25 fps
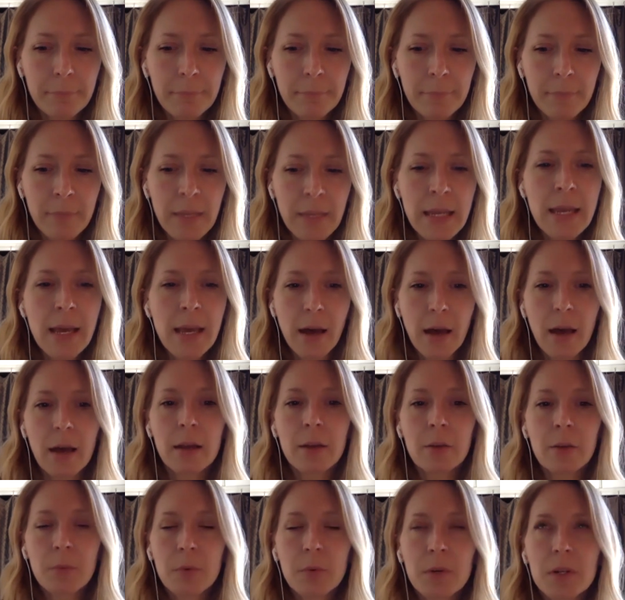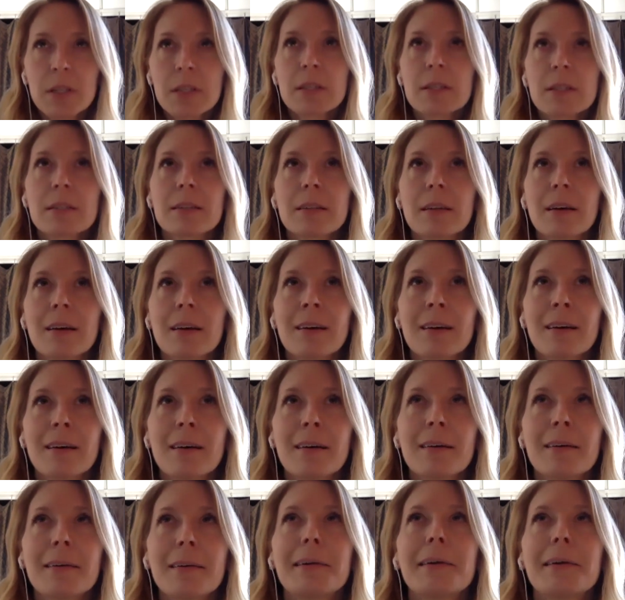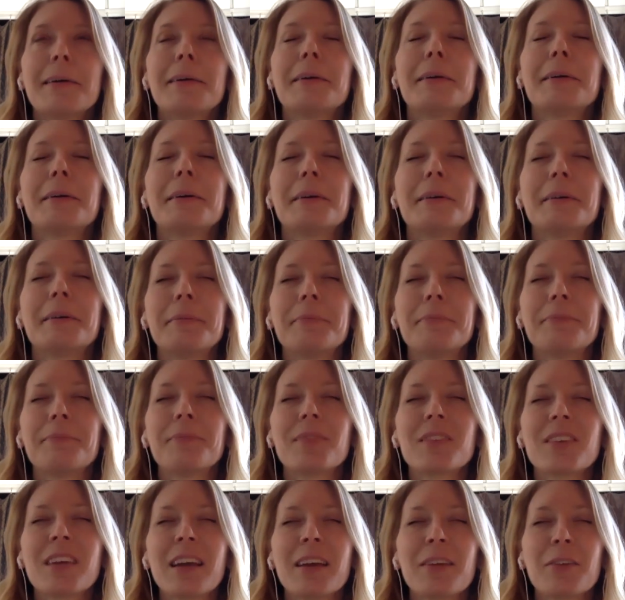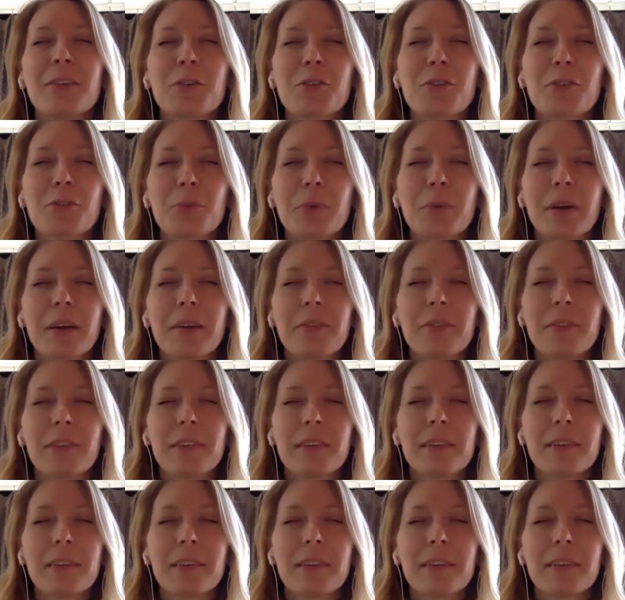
yeah, it was uh, uh um, Taylor Swift's